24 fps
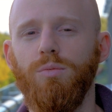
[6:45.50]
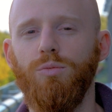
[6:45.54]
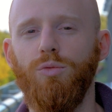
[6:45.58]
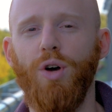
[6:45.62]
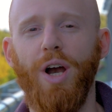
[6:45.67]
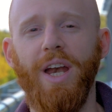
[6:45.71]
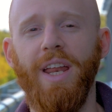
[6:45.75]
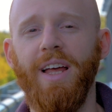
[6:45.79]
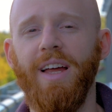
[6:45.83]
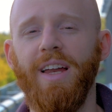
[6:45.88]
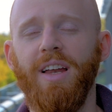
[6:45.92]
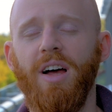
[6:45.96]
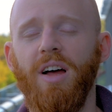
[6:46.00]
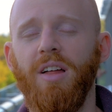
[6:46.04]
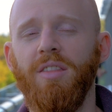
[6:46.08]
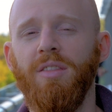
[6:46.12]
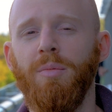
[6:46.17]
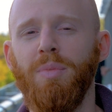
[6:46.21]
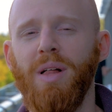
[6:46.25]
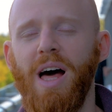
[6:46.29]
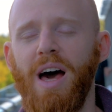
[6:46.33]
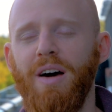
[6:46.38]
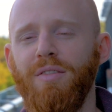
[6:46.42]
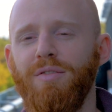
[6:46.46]
writing it on
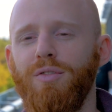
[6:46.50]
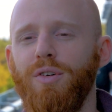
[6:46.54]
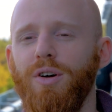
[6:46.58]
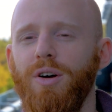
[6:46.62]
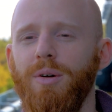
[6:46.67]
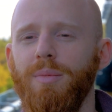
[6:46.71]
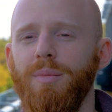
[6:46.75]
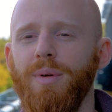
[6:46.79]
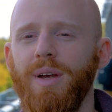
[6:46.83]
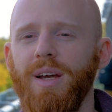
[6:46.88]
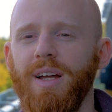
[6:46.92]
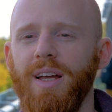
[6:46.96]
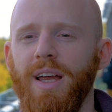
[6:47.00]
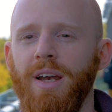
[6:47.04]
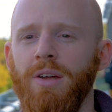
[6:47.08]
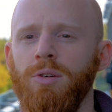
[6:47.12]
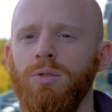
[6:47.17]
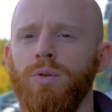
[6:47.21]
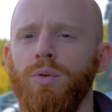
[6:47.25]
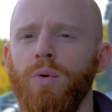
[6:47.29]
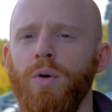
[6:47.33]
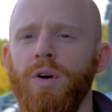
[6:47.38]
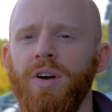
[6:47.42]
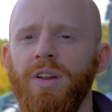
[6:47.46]
the platform and
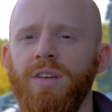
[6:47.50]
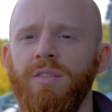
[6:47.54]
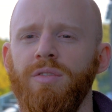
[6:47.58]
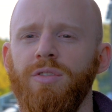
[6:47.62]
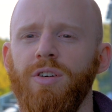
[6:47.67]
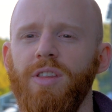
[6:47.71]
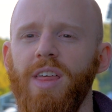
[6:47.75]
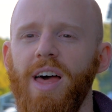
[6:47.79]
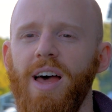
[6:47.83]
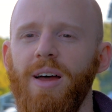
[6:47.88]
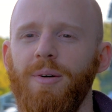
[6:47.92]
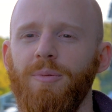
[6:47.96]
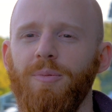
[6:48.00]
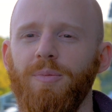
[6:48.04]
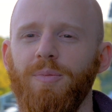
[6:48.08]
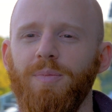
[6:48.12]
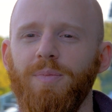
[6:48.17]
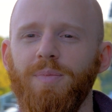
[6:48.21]
getting rewarded for that.